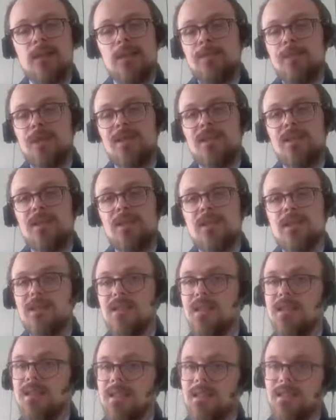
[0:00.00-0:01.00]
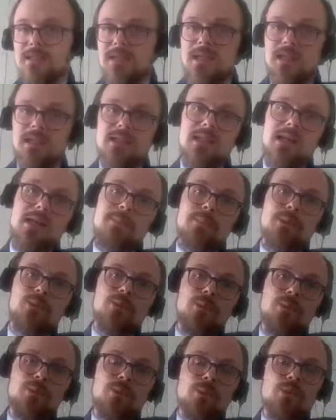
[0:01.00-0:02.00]
But it's really entirely up to
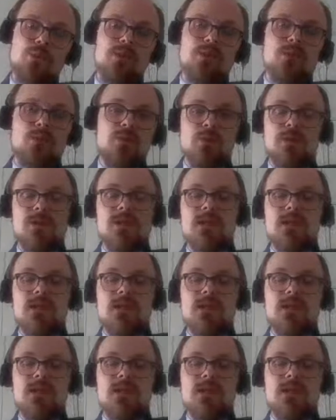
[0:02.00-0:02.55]
you to